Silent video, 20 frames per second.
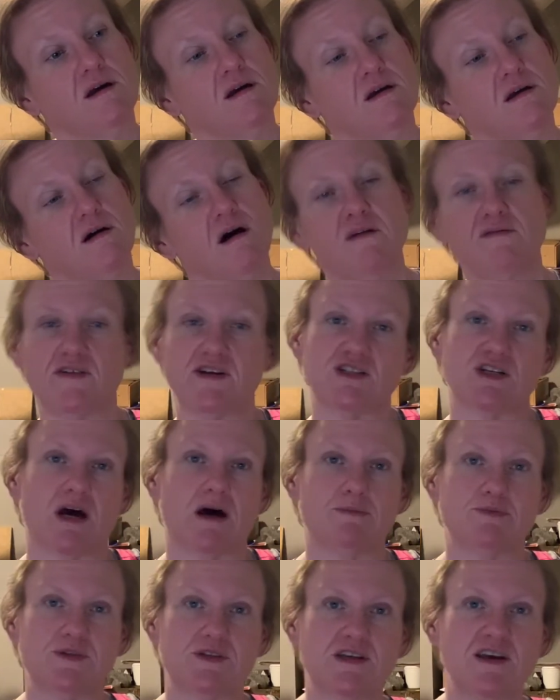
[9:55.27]
coffee
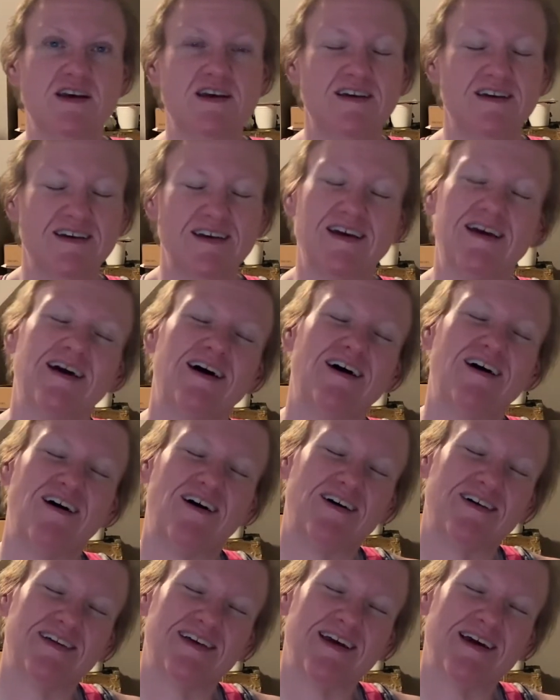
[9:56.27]
shops
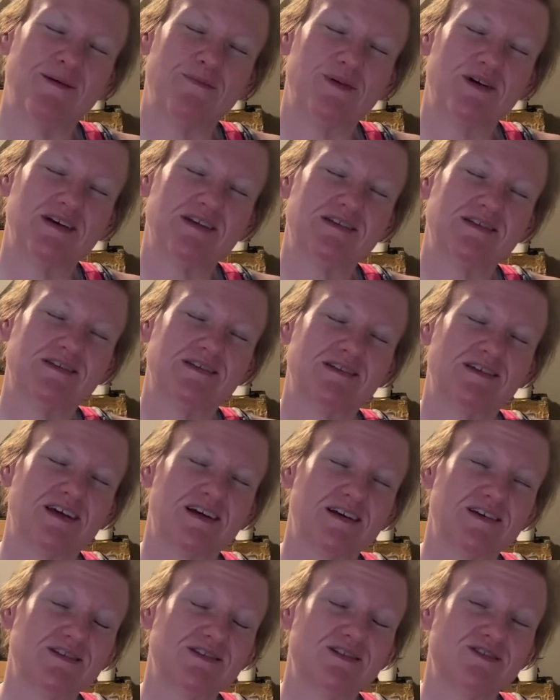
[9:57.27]
on campus. Like
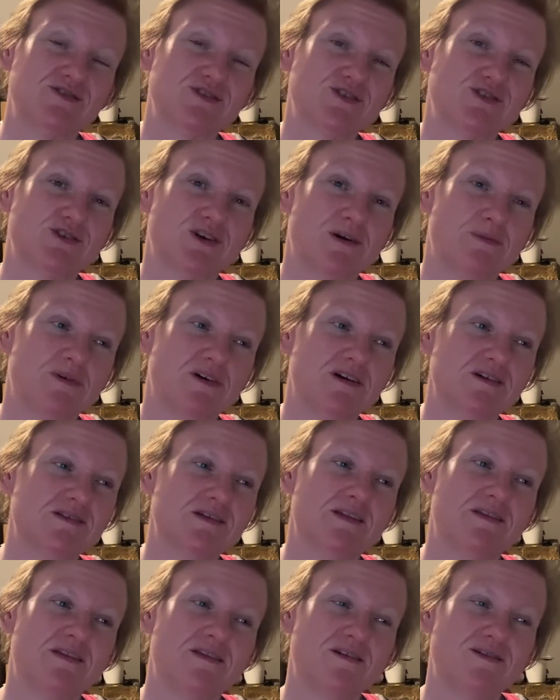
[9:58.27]
there's a Starbucks
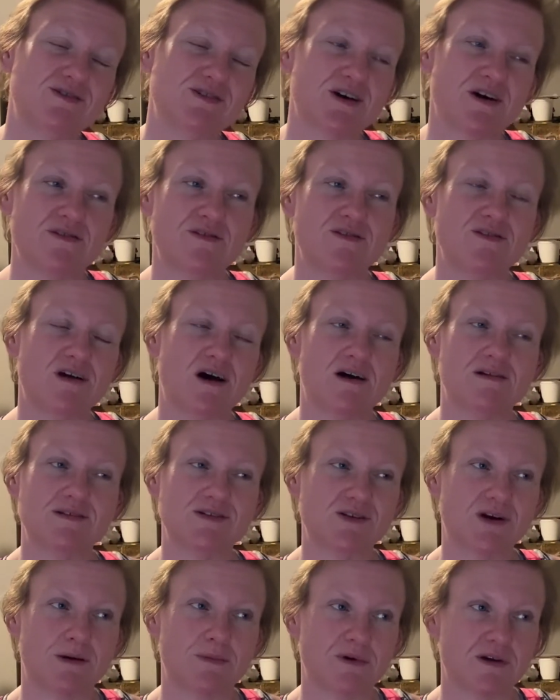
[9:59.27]
and there's other
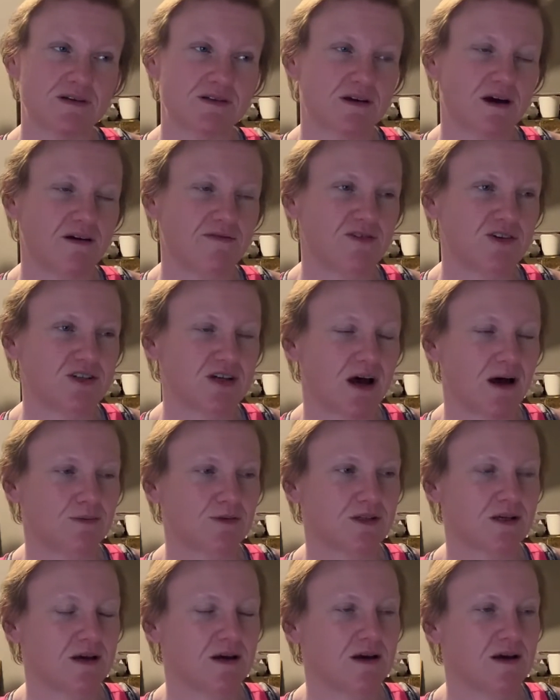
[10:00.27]
non-Starbucks coffee
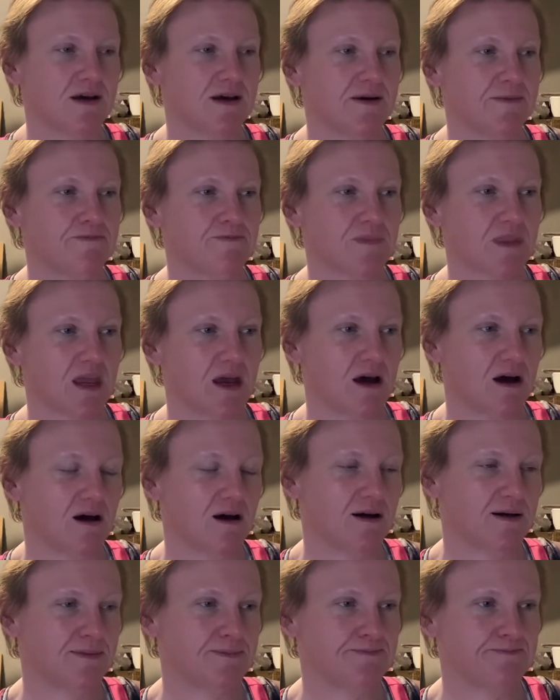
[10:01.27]
shops.
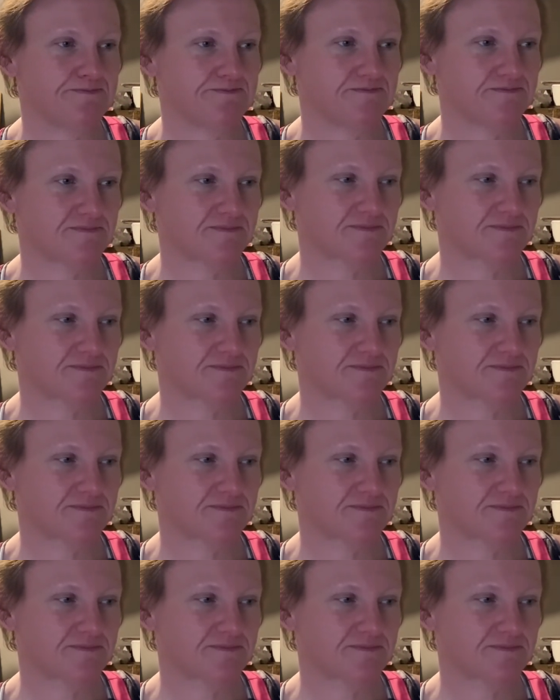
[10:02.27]
And